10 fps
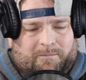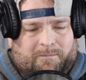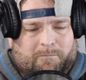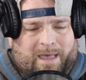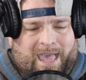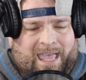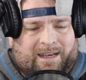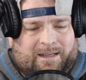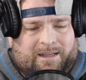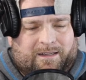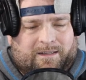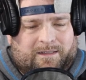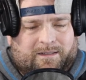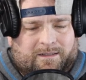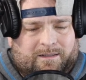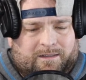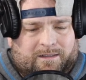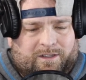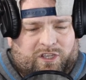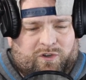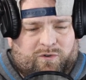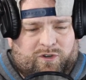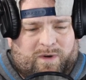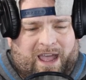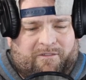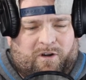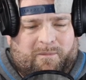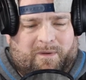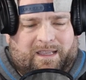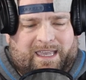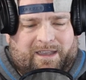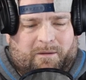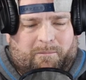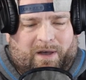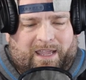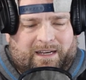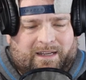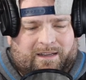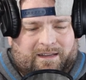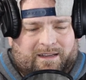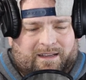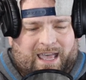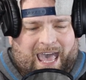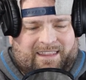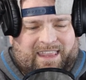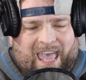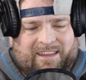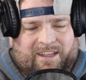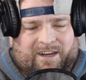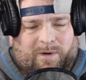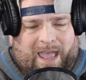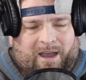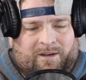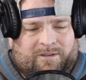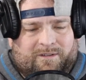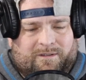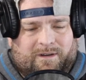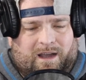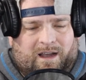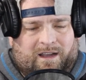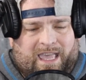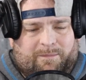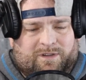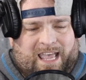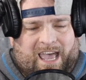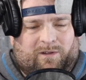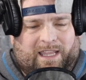Man, huge round from Mungia, but at the end of the round, Gabe Rosado